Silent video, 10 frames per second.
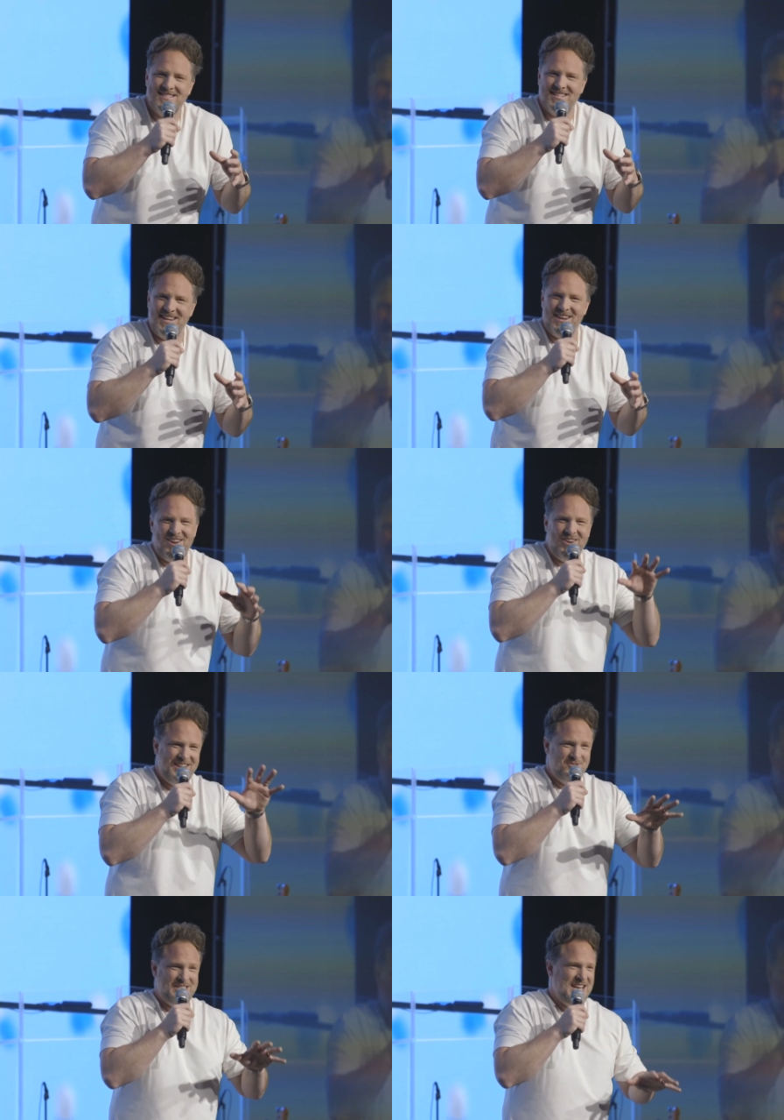you know, and it
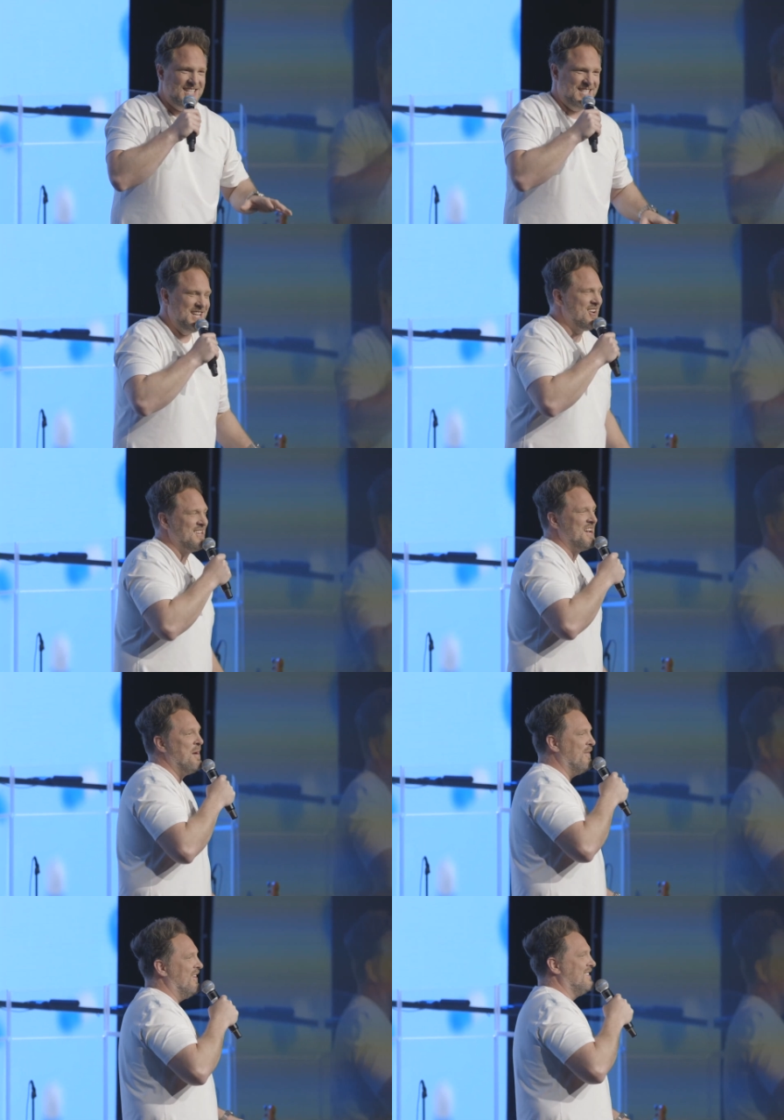was like sitting on top
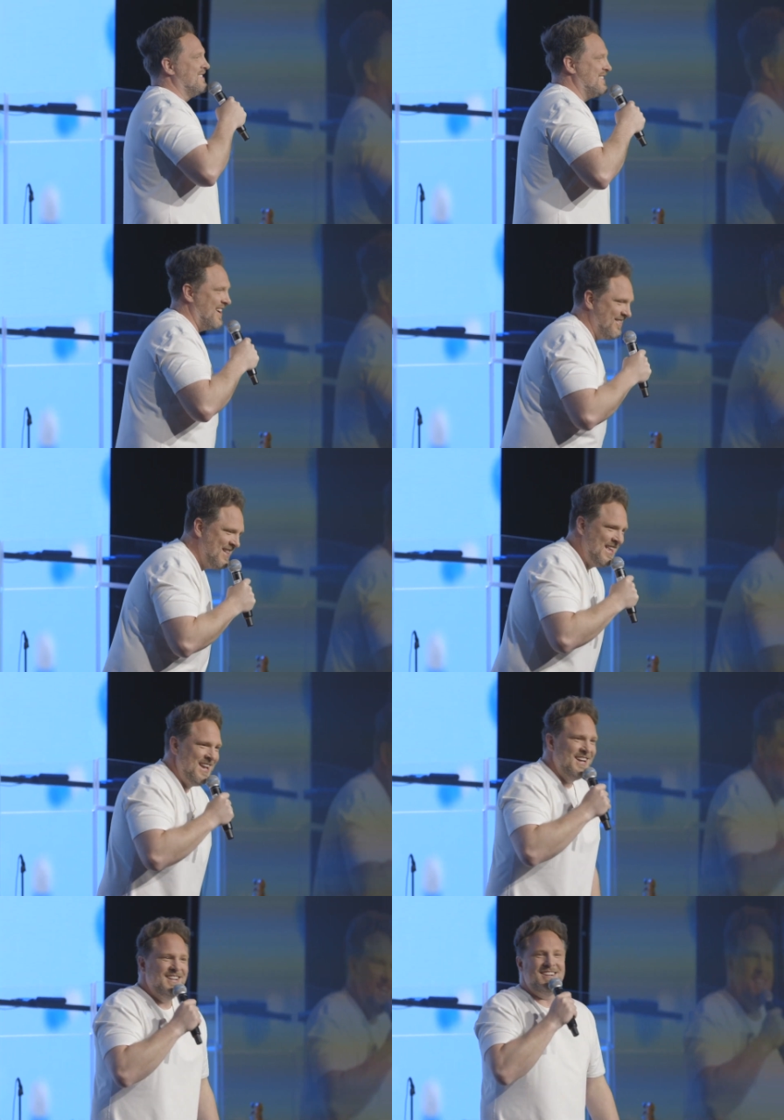of it and stuff.
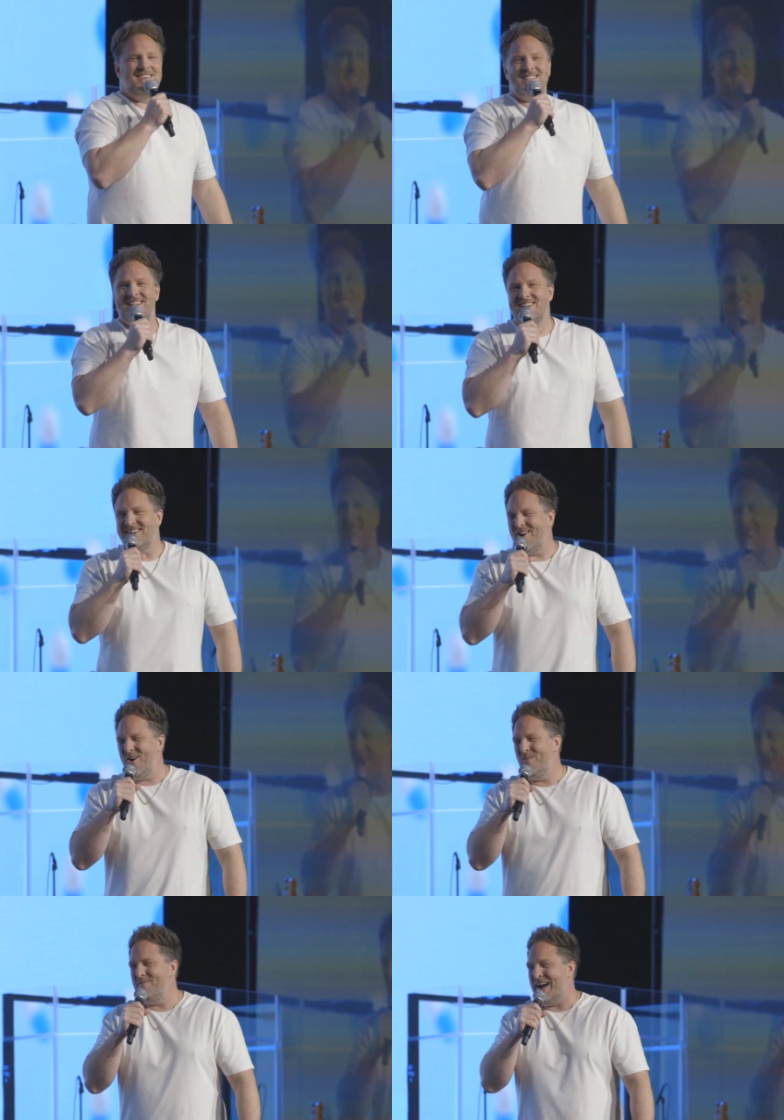And I was like,
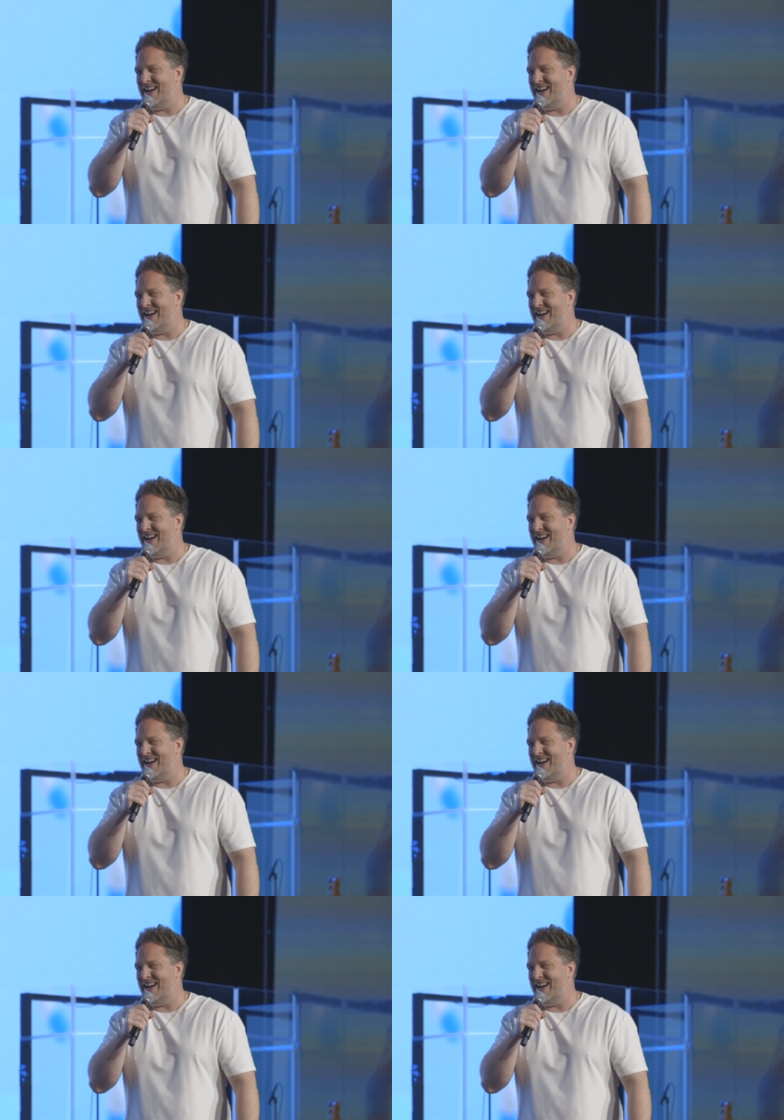oh my